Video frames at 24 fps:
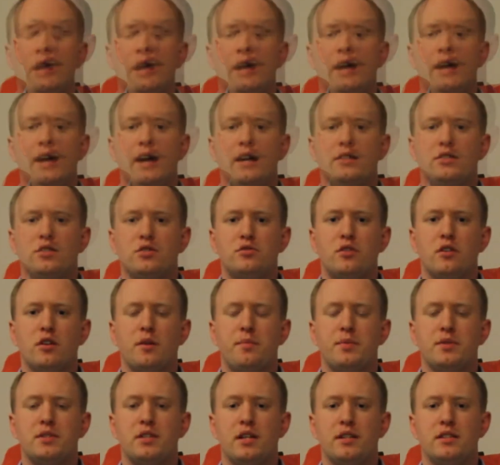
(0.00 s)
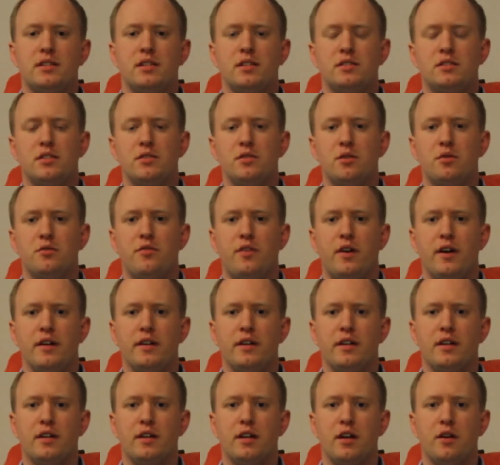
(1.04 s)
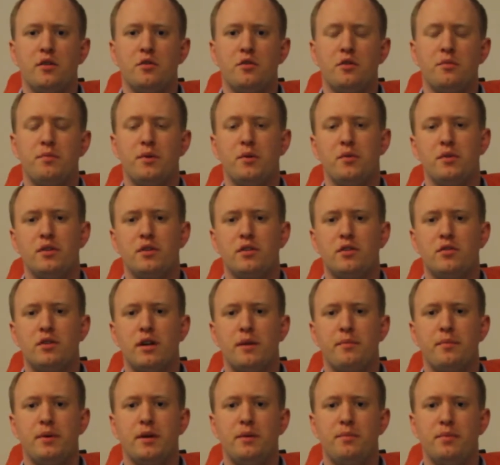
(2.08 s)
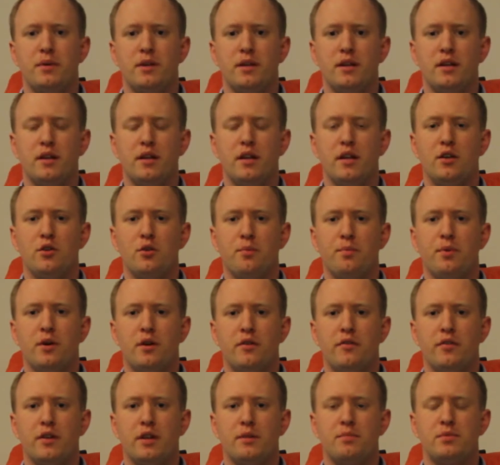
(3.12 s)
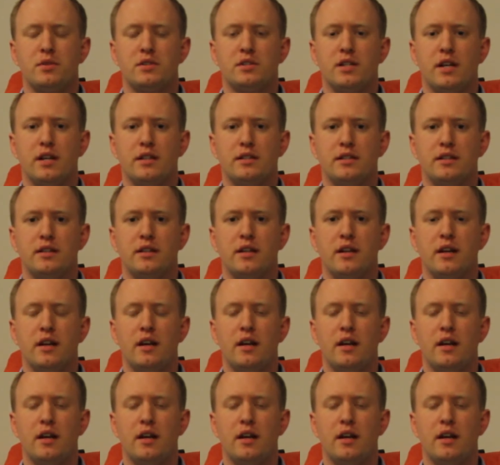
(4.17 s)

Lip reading: It has a stronger percentage than you'd find in Coke, but with the correct PPE, you're perfectly protected.